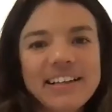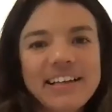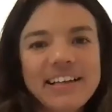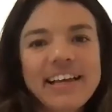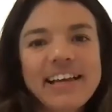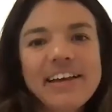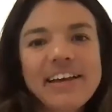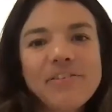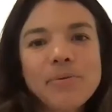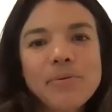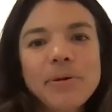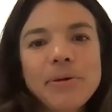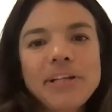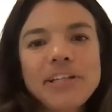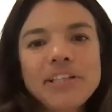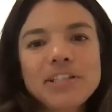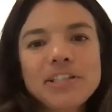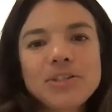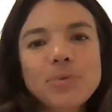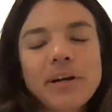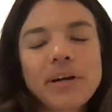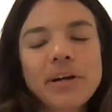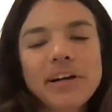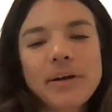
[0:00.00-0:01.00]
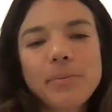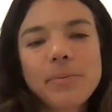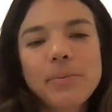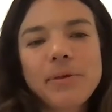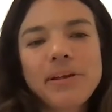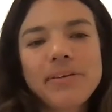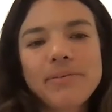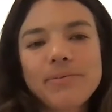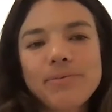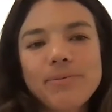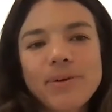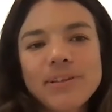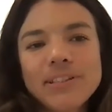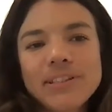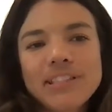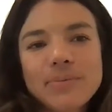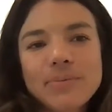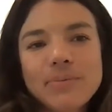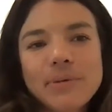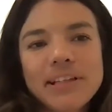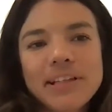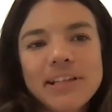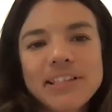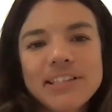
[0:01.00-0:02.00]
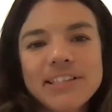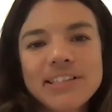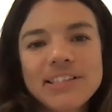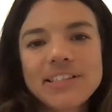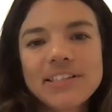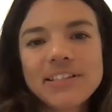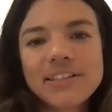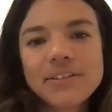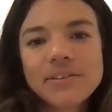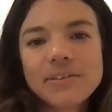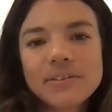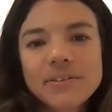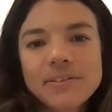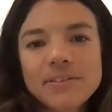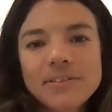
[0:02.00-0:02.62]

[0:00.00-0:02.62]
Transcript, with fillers: And everybody just wanted to be wants to be listened to.